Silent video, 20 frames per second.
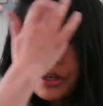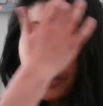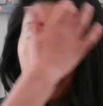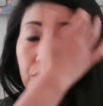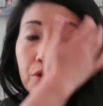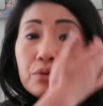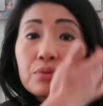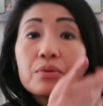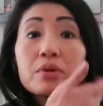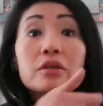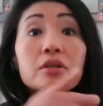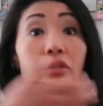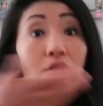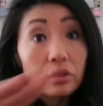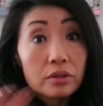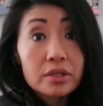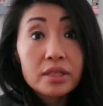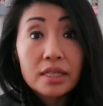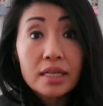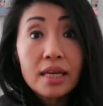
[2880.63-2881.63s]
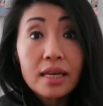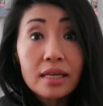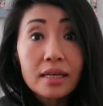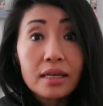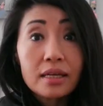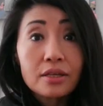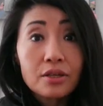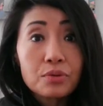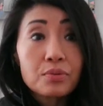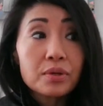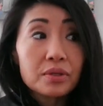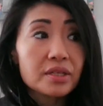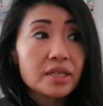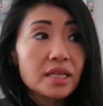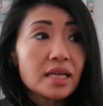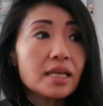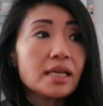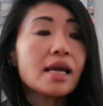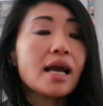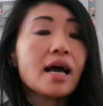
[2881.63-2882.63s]
you will
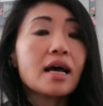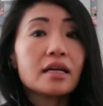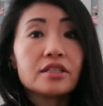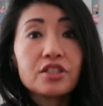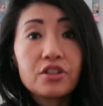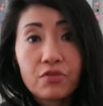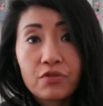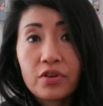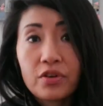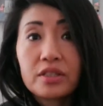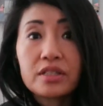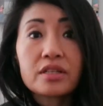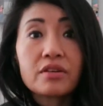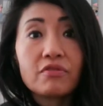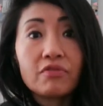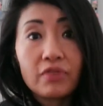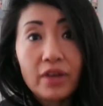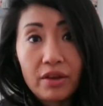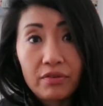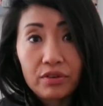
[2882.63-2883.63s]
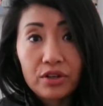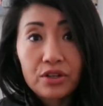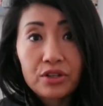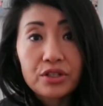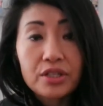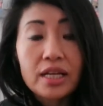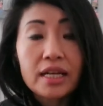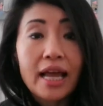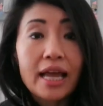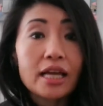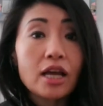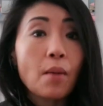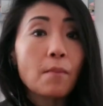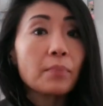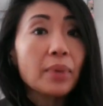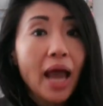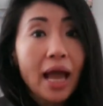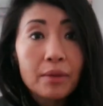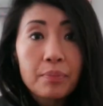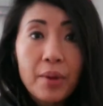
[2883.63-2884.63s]
see different flavors like
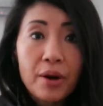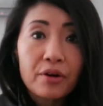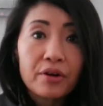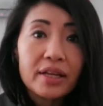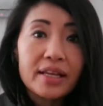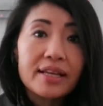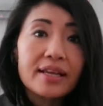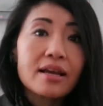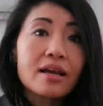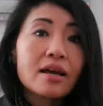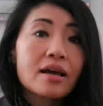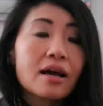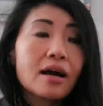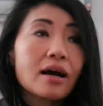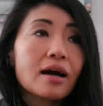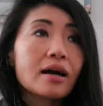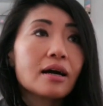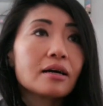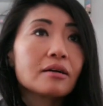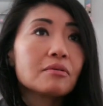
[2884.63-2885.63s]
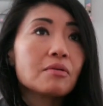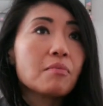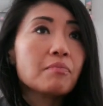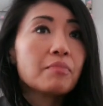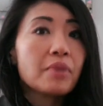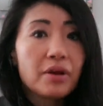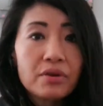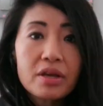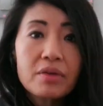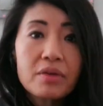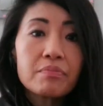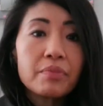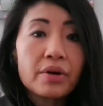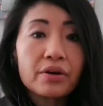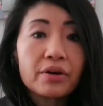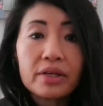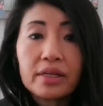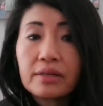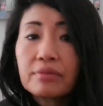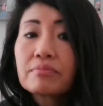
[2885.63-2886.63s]
blackberry,
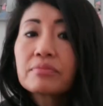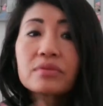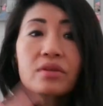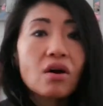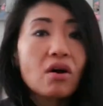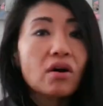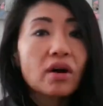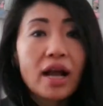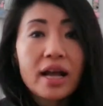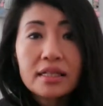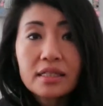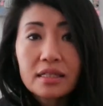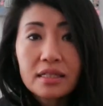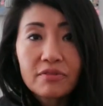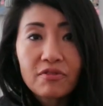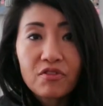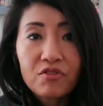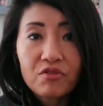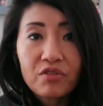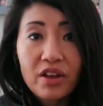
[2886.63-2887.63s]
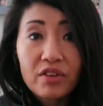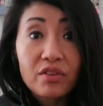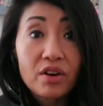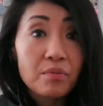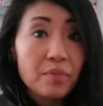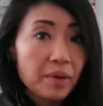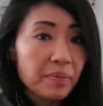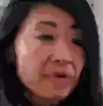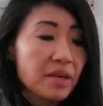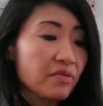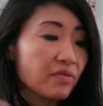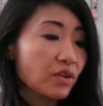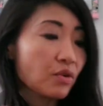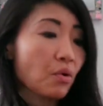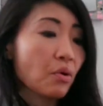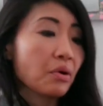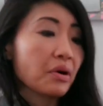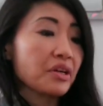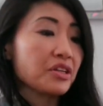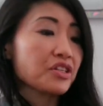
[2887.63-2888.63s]
marionberry, all kinds of different flavor, maybe even
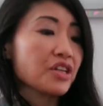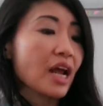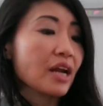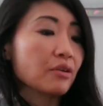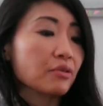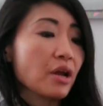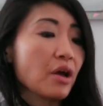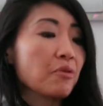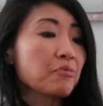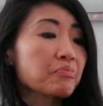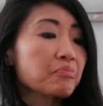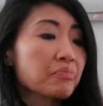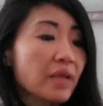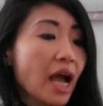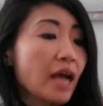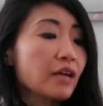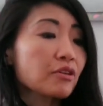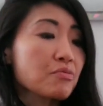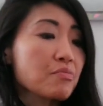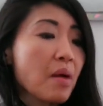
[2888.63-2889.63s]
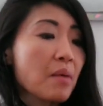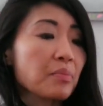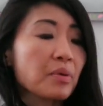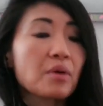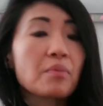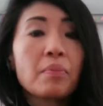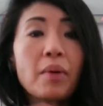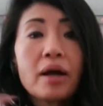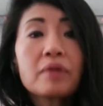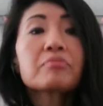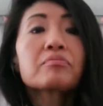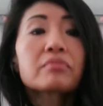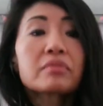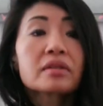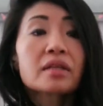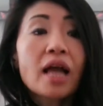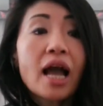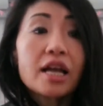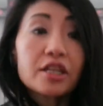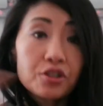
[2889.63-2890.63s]
orange. I don't know. I don't remember, but
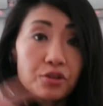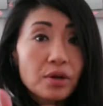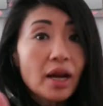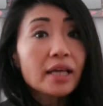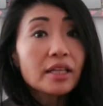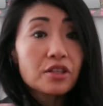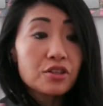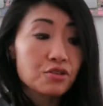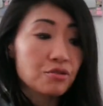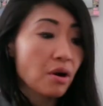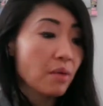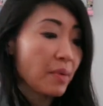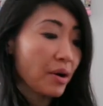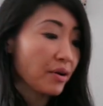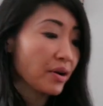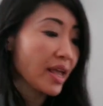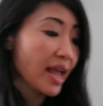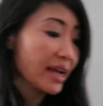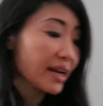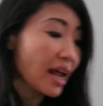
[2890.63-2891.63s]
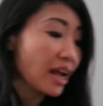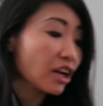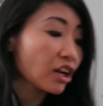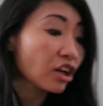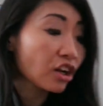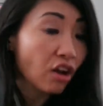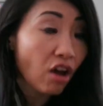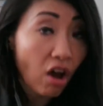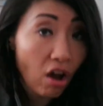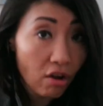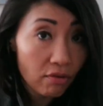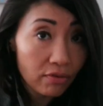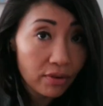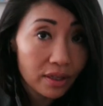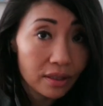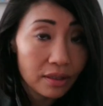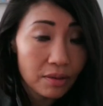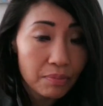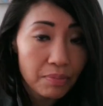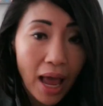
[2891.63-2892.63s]
I do like the strawberry, and I love
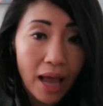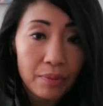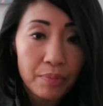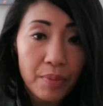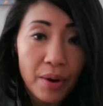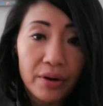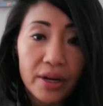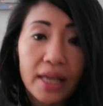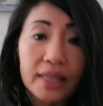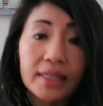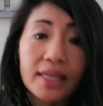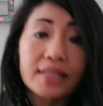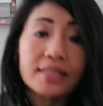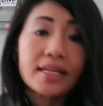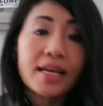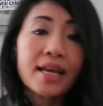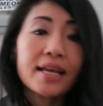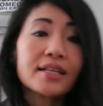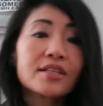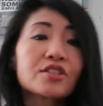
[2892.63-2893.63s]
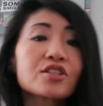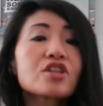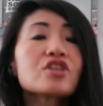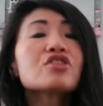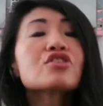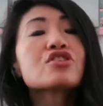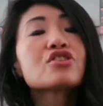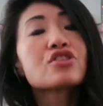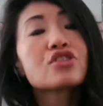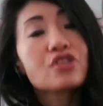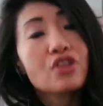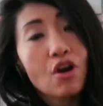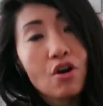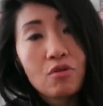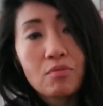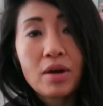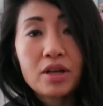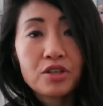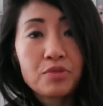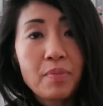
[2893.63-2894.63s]
the blackberry. They taste
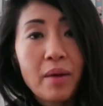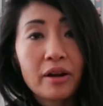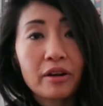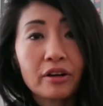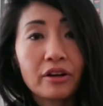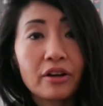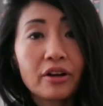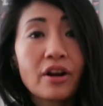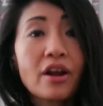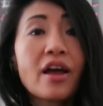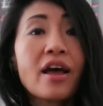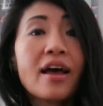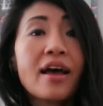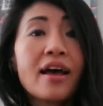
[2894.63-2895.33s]
so much better.